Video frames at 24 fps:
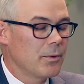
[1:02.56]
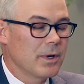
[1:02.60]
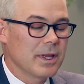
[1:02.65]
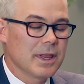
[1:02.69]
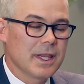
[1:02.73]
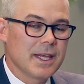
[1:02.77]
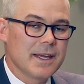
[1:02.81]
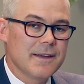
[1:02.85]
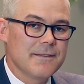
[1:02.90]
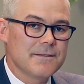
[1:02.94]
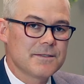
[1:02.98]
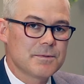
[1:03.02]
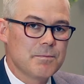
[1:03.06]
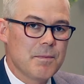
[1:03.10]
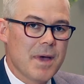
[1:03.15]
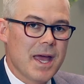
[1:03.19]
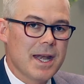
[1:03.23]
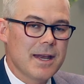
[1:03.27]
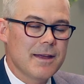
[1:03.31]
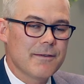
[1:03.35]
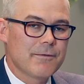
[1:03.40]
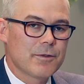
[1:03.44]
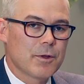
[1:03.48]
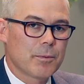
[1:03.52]
that relieves
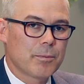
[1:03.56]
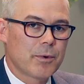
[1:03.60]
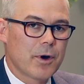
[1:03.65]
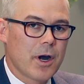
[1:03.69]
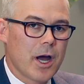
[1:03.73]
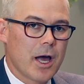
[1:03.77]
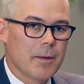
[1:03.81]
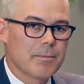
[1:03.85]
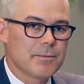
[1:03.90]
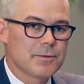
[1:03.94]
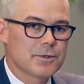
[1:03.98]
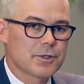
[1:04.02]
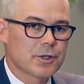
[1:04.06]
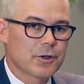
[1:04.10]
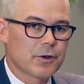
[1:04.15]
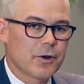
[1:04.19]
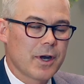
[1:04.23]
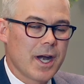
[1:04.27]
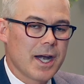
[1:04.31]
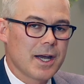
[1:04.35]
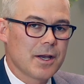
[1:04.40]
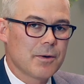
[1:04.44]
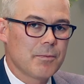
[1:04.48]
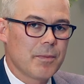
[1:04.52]
many of the problems
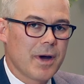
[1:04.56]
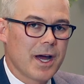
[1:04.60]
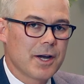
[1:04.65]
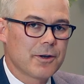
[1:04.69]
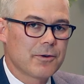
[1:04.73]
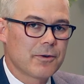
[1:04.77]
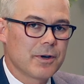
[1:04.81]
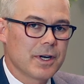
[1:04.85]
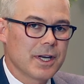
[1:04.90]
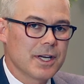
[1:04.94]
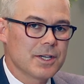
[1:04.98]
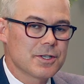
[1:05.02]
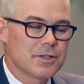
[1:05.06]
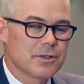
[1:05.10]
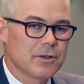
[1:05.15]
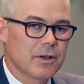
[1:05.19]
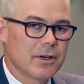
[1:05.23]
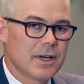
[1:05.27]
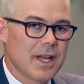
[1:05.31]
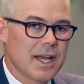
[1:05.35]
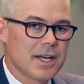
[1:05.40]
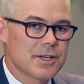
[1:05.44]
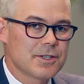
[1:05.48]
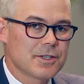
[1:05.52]
created by
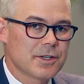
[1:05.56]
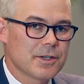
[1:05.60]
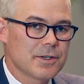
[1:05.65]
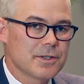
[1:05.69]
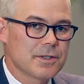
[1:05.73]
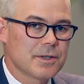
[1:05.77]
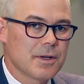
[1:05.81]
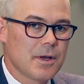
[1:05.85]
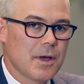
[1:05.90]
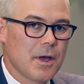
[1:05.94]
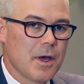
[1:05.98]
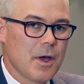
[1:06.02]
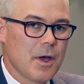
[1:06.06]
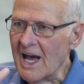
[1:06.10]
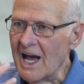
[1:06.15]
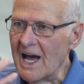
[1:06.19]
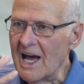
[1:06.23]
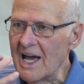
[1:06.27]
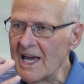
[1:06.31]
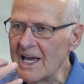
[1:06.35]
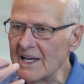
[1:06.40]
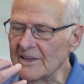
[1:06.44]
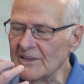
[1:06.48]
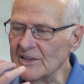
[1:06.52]
traditional dentures.
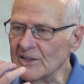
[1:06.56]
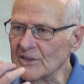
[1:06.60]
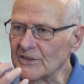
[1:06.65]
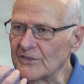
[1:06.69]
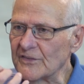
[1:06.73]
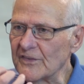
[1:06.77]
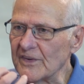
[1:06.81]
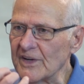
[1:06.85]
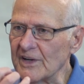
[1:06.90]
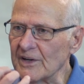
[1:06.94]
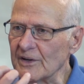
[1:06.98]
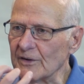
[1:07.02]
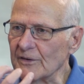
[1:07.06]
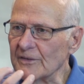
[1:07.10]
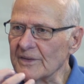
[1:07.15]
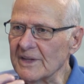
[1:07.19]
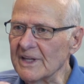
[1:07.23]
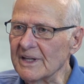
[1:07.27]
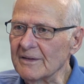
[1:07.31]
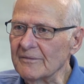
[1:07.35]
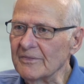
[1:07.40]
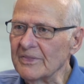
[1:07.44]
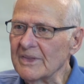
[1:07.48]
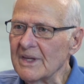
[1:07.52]
I had this fear
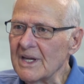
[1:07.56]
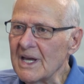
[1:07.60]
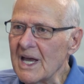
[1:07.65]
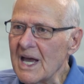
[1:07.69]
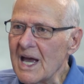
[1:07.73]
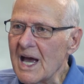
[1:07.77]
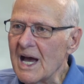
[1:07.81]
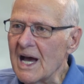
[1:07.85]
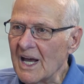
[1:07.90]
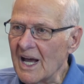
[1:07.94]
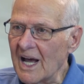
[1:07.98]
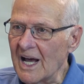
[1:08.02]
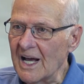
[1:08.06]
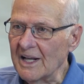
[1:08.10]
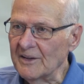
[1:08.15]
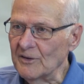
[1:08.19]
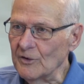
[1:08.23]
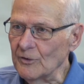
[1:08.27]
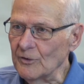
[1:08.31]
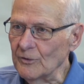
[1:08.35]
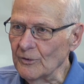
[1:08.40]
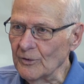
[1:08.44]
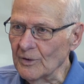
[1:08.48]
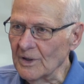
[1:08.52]
that I
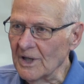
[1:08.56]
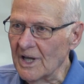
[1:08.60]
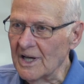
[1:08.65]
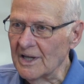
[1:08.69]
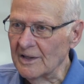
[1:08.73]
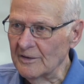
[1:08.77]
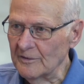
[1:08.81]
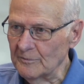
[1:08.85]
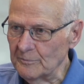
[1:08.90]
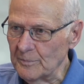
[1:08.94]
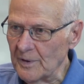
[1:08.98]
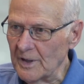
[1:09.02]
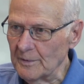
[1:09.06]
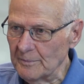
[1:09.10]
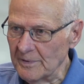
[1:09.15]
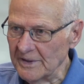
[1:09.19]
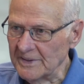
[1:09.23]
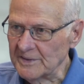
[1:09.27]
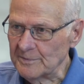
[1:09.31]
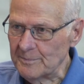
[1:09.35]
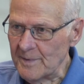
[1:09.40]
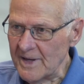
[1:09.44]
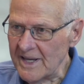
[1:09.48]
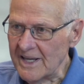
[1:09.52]
do a lot of
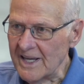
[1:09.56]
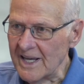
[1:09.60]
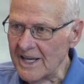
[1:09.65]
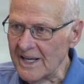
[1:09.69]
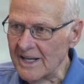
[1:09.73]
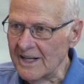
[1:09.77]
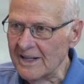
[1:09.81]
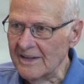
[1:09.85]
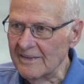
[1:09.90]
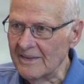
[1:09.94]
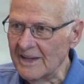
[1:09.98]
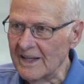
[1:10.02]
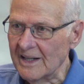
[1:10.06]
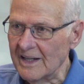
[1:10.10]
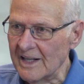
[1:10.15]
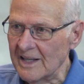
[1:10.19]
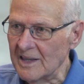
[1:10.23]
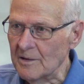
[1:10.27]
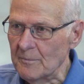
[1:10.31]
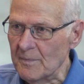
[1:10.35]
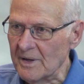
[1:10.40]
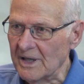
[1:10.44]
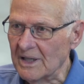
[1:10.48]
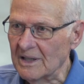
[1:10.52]
public speaking and that
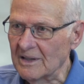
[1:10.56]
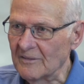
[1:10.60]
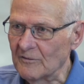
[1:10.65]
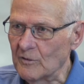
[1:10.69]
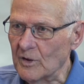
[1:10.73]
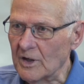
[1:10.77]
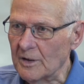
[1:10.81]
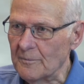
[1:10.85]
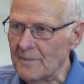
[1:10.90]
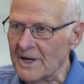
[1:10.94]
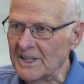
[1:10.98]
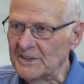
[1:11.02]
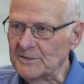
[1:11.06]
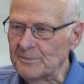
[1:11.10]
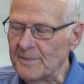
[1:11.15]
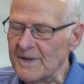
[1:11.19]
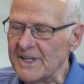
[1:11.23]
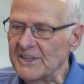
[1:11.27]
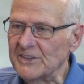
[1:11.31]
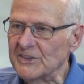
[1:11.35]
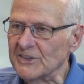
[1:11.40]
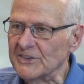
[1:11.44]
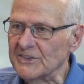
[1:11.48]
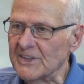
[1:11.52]
in the middle of one of my
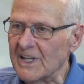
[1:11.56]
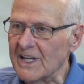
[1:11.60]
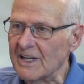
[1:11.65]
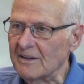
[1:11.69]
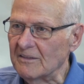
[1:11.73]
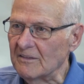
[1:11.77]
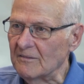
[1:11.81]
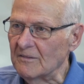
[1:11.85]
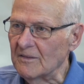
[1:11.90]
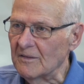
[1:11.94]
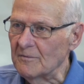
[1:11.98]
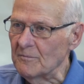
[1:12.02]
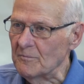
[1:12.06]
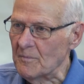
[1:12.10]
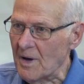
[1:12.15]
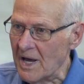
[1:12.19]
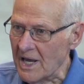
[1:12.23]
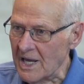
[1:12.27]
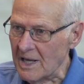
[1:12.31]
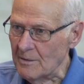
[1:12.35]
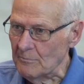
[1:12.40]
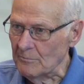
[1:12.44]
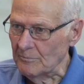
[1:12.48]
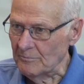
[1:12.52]
speeches that
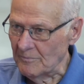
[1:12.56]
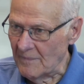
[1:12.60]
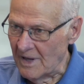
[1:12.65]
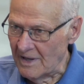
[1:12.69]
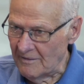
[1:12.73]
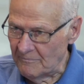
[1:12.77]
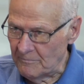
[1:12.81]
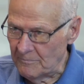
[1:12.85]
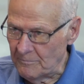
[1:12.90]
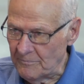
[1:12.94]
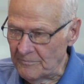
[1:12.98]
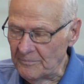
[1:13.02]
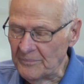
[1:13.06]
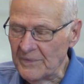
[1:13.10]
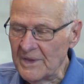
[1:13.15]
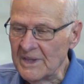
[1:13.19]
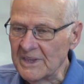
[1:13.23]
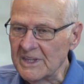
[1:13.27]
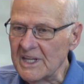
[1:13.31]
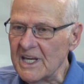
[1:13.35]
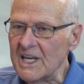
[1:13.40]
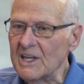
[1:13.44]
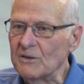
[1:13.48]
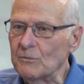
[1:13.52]
my
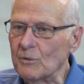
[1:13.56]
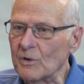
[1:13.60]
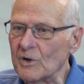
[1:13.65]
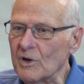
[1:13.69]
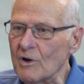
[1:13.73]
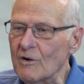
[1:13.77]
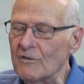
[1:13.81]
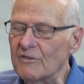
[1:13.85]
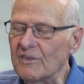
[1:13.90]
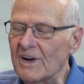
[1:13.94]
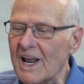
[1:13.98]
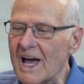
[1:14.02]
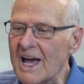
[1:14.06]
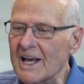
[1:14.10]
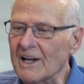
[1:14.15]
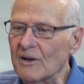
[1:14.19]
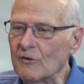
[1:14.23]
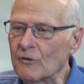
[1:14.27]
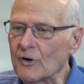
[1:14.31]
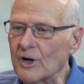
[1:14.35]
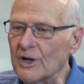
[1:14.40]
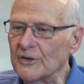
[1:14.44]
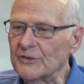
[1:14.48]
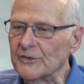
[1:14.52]
teeth would go flying
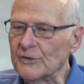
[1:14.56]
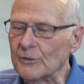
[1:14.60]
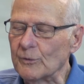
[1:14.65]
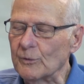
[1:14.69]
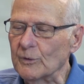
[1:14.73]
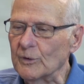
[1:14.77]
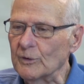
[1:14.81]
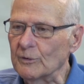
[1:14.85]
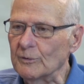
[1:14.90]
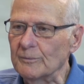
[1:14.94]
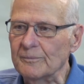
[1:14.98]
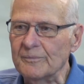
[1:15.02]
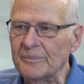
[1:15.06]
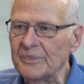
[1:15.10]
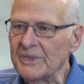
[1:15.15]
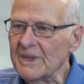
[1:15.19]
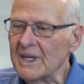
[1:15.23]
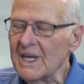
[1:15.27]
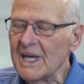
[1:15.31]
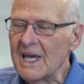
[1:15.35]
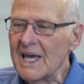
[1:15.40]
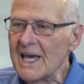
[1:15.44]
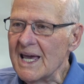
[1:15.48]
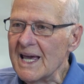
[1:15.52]
across the room.
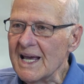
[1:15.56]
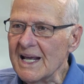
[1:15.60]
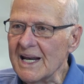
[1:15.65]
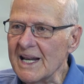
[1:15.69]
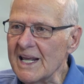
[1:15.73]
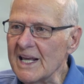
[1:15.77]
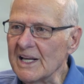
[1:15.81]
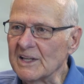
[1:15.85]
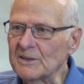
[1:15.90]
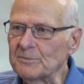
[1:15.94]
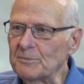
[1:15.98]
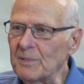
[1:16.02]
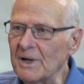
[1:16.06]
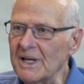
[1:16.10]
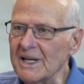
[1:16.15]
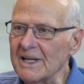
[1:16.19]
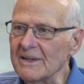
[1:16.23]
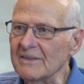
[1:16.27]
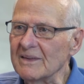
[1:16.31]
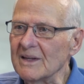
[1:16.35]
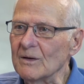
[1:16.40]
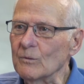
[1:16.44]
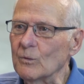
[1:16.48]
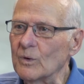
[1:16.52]
And he
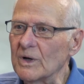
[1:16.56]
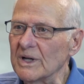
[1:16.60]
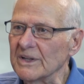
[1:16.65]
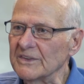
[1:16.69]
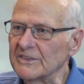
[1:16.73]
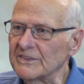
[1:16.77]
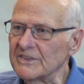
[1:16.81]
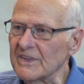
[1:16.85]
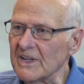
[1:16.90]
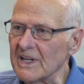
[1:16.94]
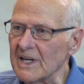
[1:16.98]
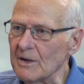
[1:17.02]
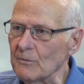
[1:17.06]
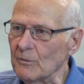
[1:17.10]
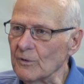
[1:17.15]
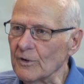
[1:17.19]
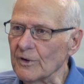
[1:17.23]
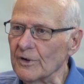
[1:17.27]
explained that once they